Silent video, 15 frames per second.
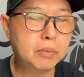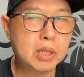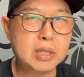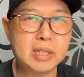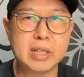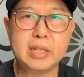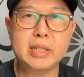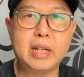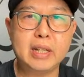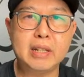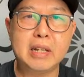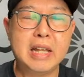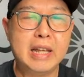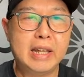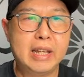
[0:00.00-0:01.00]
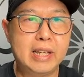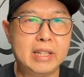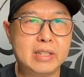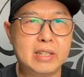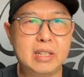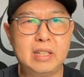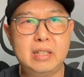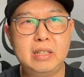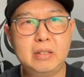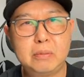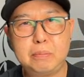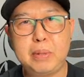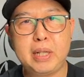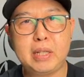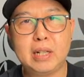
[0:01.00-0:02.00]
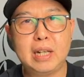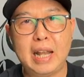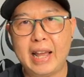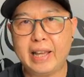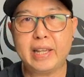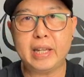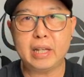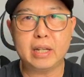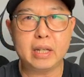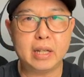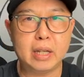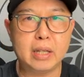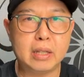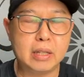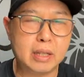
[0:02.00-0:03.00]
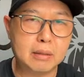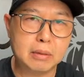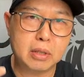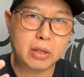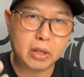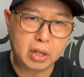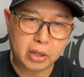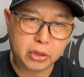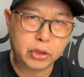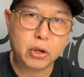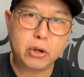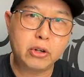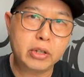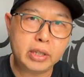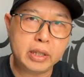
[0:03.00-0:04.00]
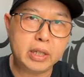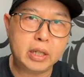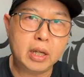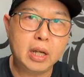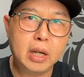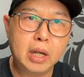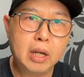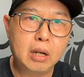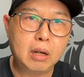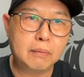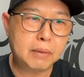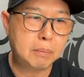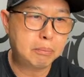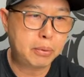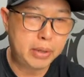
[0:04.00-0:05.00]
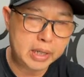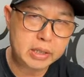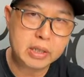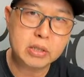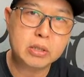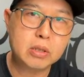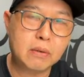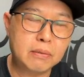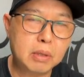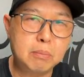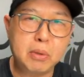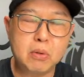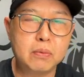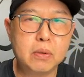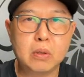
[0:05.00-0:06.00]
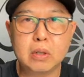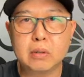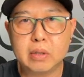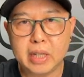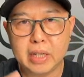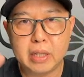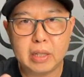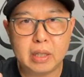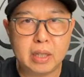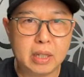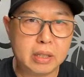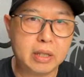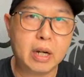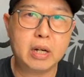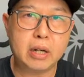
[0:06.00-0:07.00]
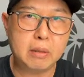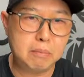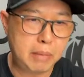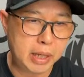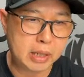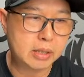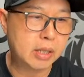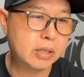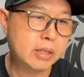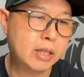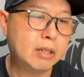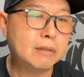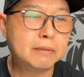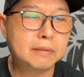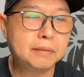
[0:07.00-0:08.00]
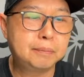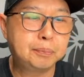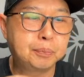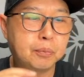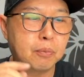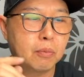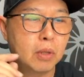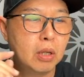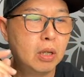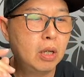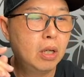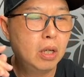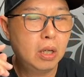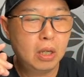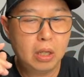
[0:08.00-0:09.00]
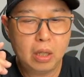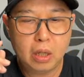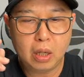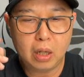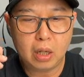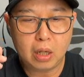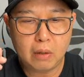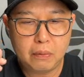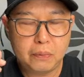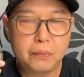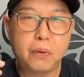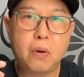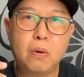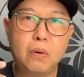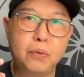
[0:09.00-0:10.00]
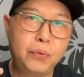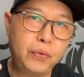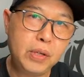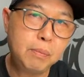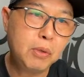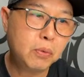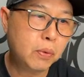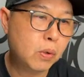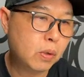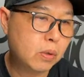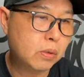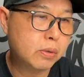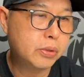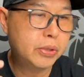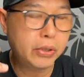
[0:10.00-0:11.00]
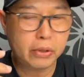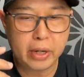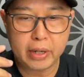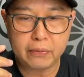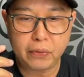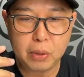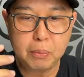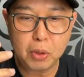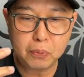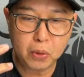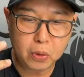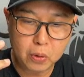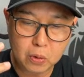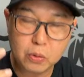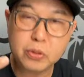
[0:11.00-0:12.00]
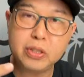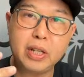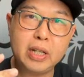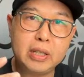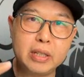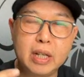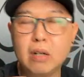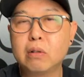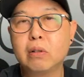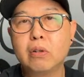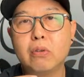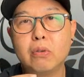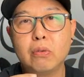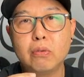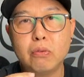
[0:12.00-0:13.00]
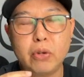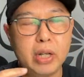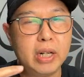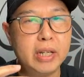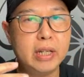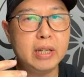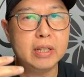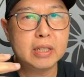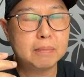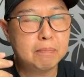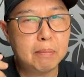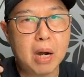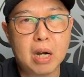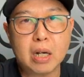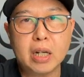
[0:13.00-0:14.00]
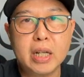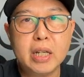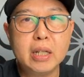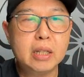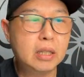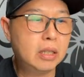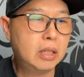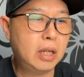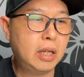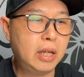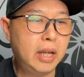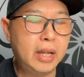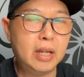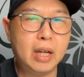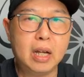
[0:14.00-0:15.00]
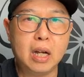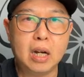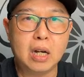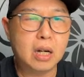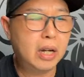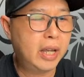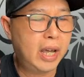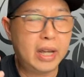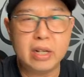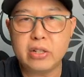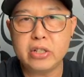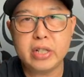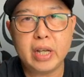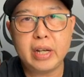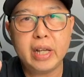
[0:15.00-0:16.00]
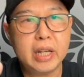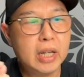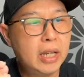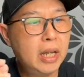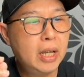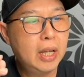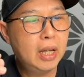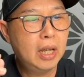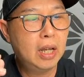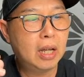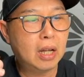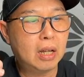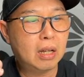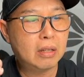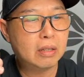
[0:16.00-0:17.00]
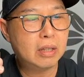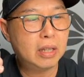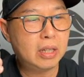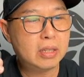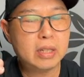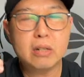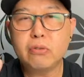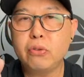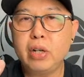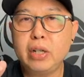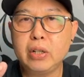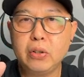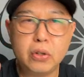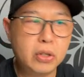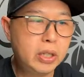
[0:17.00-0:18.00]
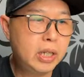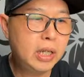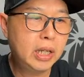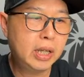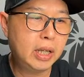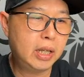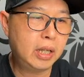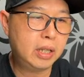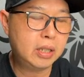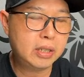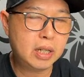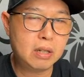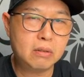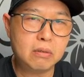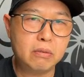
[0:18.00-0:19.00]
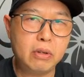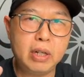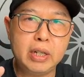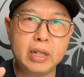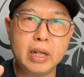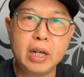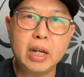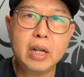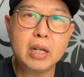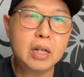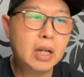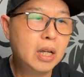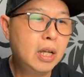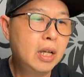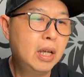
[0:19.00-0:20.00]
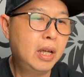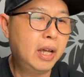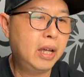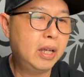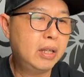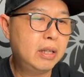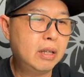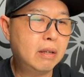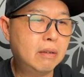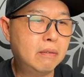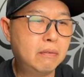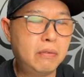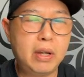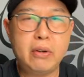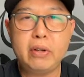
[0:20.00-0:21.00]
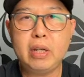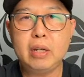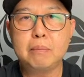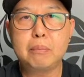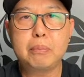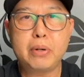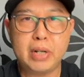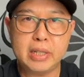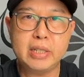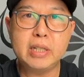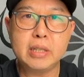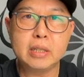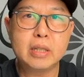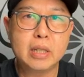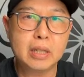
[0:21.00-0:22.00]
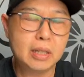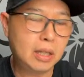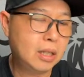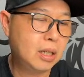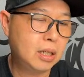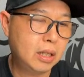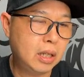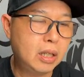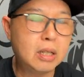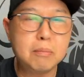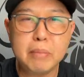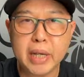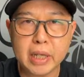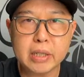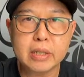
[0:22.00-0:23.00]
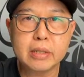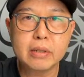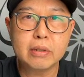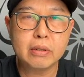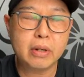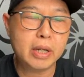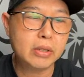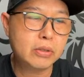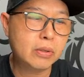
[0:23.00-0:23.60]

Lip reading: It's just that it's a little bit lacking in the authority of the presence of the male vocal in the entire mix itself. For female vocals, right? Female vocals, they sound really sparkly. They are energetic. They sound really good. They sound really clear and very present in the mix, right?